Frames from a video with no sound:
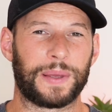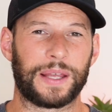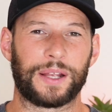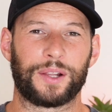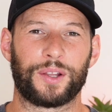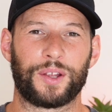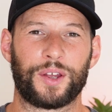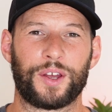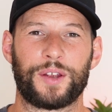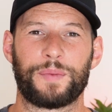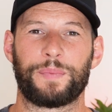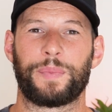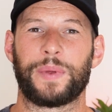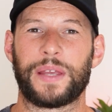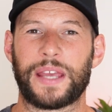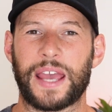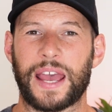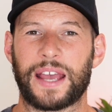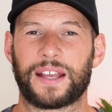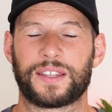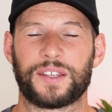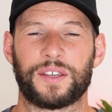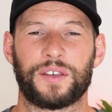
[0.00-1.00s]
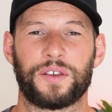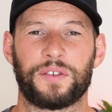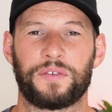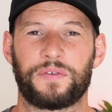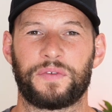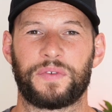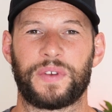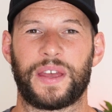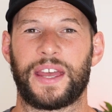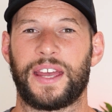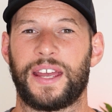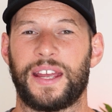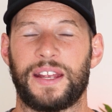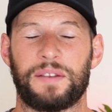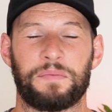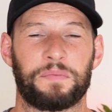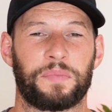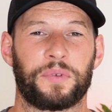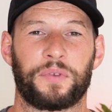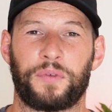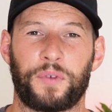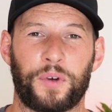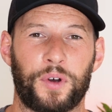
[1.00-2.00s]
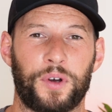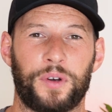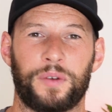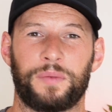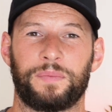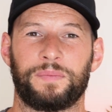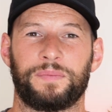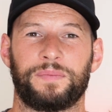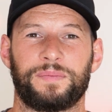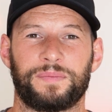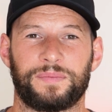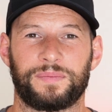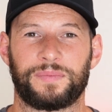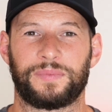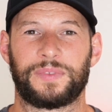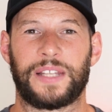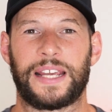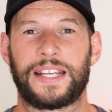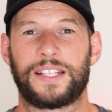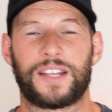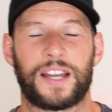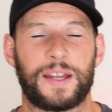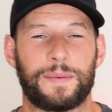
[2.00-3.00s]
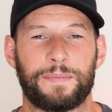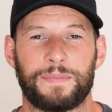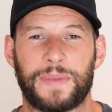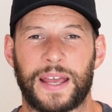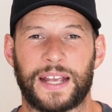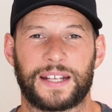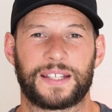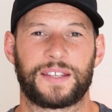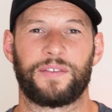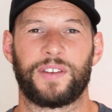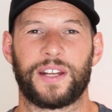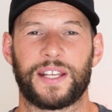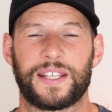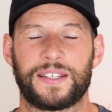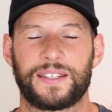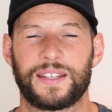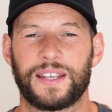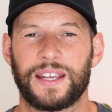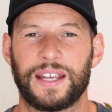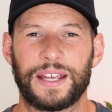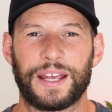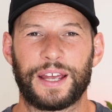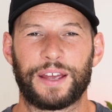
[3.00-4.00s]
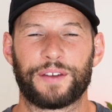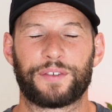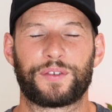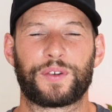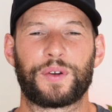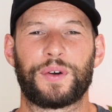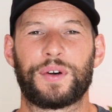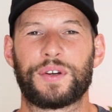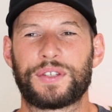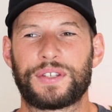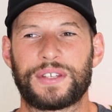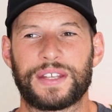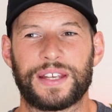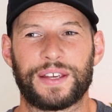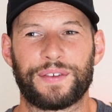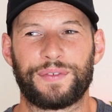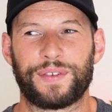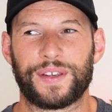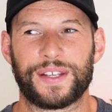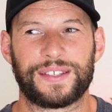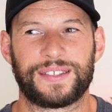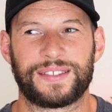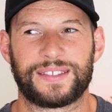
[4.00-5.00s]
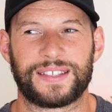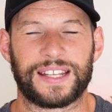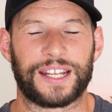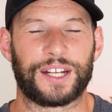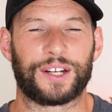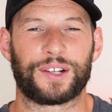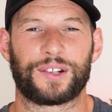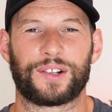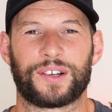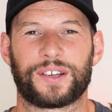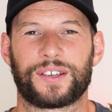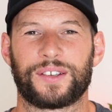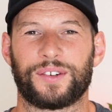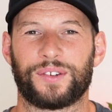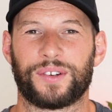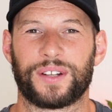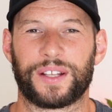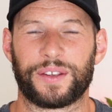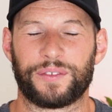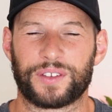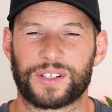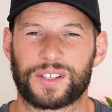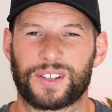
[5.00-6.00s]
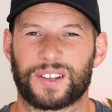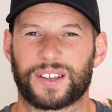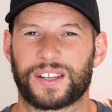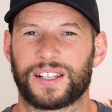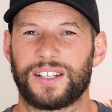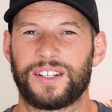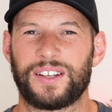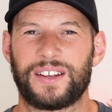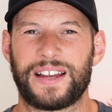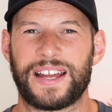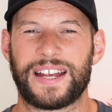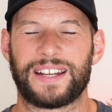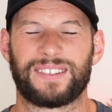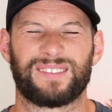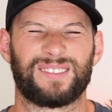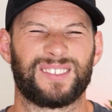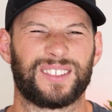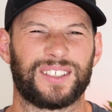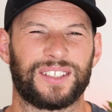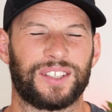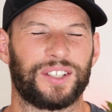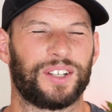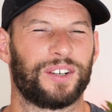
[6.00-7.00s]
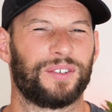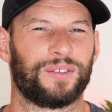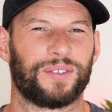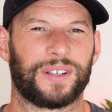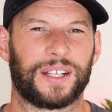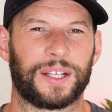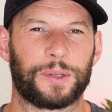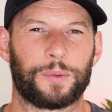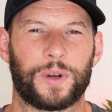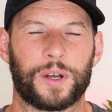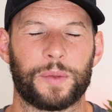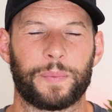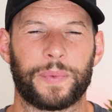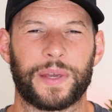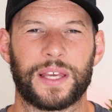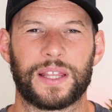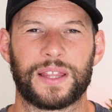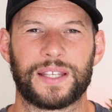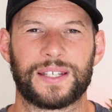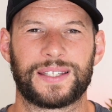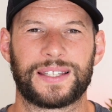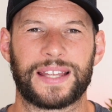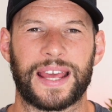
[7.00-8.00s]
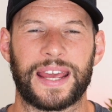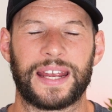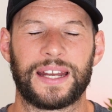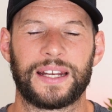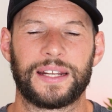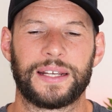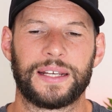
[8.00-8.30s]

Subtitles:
be alert, be active, and perform daytime activities. Of course, if it's 10 o'clock or 11 o'clock at night, you don't really want to be in this state.